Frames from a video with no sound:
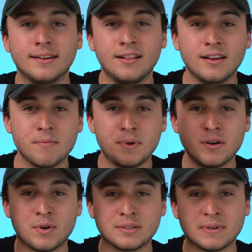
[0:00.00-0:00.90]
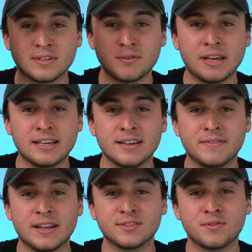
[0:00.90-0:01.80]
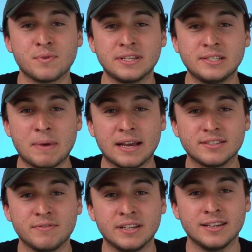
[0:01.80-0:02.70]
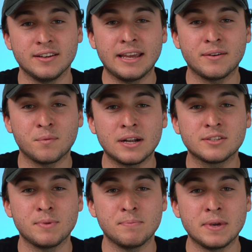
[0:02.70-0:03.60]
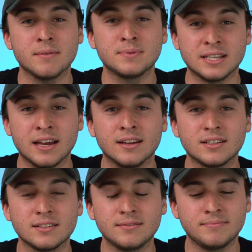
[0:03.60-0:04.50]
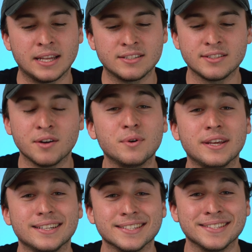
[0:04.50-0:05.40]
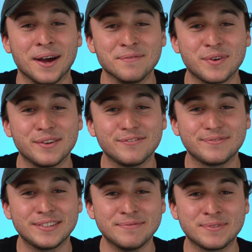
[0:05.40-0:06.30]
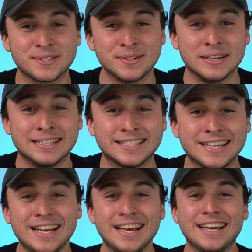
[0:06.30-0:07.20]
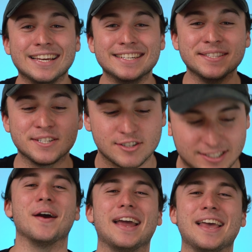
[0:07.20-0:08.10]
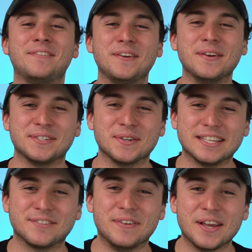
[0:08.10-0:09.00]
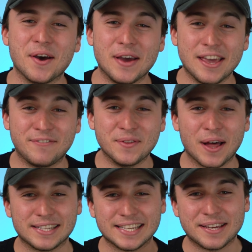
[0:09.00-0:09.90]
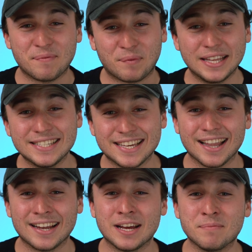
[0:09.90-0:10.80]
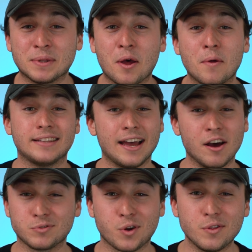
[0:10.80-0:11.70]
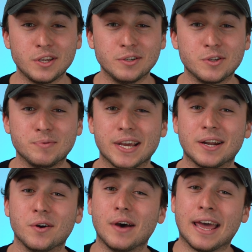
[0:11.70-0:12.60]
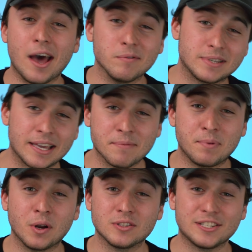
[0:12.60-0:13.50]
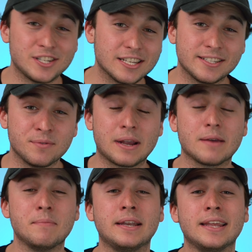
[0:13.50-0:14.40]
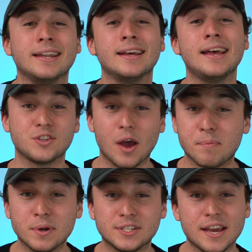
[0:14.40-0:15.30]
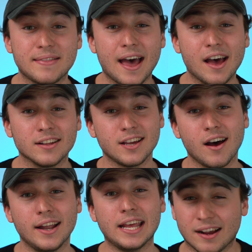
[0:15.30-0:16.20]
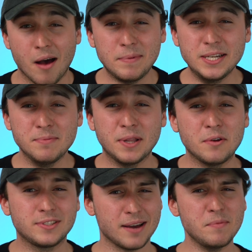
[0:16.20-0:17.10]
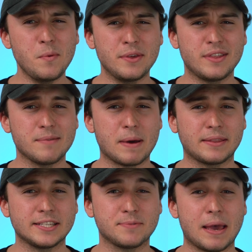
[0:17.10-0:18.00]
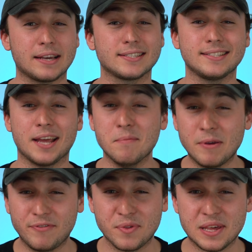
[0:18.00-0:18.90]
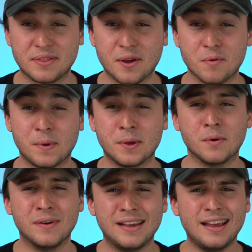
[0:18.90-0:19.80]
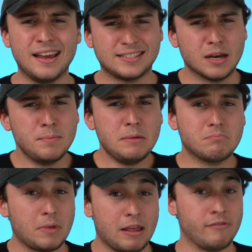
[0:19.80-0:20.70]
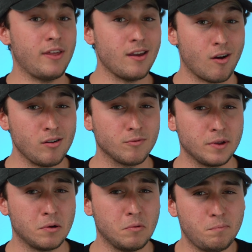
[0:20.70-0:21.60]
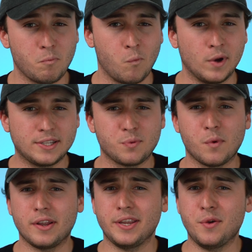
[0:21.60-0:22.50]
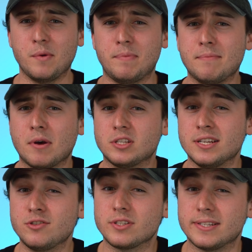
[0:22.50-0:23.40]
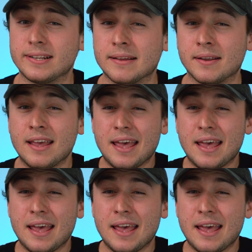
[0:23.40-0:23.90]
Click up here to watch my Sony a7S III specs video and watch me be upset that Sony does not put flip screens in their... All right, if you enjoyed this video, if you liked it, please hit like down below. That helps grow the YouTube channel. It helps it get put on suggested and recommended. So I appreciate that a ton. Comment down below, tell me what you think about these specs. Tell me if you think they're real. and tell me if they are real, which one you would be most interested in.